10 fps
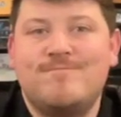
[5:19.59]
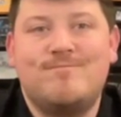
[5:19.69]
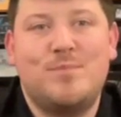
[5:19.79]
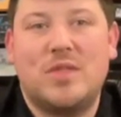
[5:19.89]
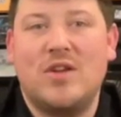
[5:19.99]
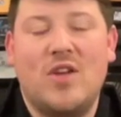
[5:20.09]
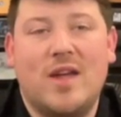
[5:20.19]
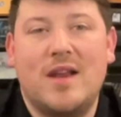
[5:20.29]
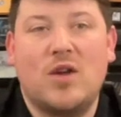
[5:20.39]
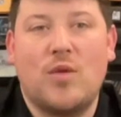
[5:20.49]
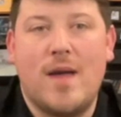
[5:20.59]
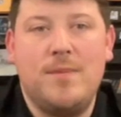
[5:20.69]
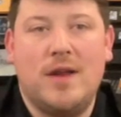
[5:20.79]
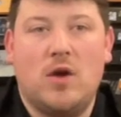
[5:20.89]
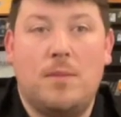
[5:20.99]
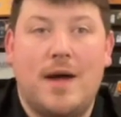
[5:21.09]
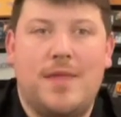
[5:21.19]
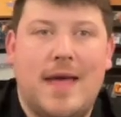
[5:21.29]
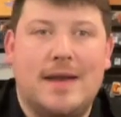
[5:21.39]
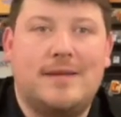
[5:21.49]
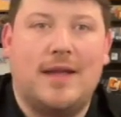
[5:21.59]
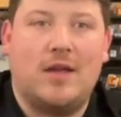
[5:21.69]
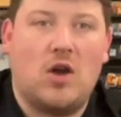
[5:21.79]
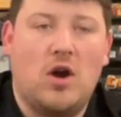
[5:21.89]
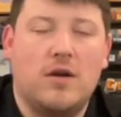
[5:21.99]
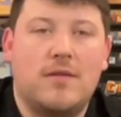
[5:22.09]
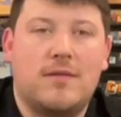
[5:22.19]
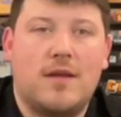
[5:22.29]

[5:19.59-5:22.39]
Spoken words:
But they're not going to grab me to go buy that deck of cards.